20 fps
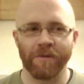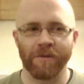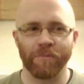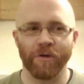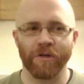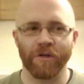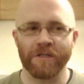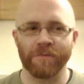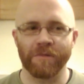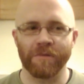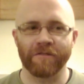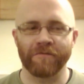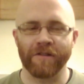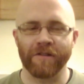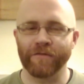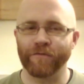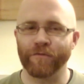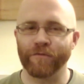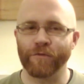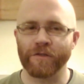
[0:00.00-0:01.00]
possibly
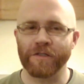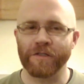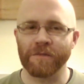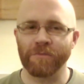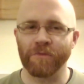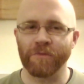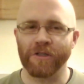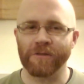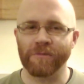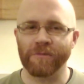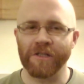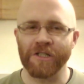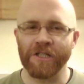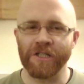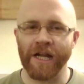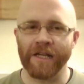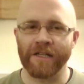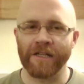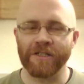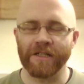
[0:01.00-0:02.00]
reinforcing, possibly
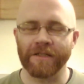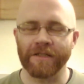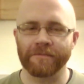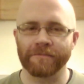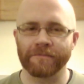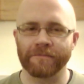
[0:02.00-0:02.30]
challenging,